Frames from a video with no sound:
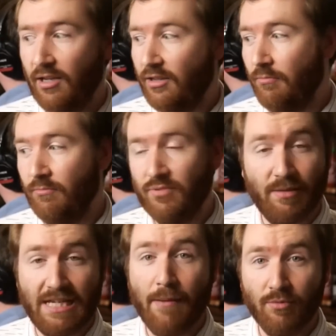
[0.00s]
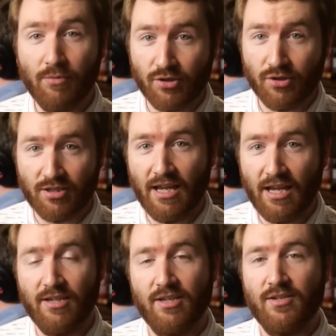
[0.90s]
some of the epic music
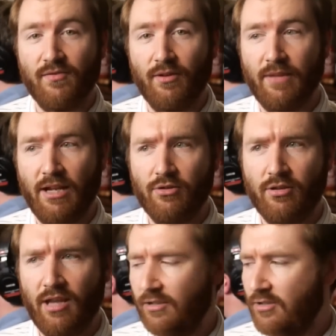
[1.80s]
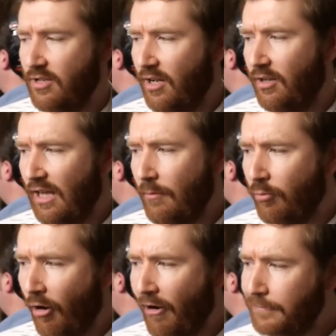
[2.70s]
today is from that
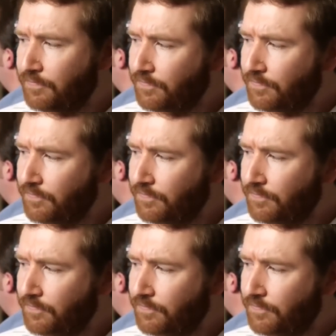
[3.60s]
library.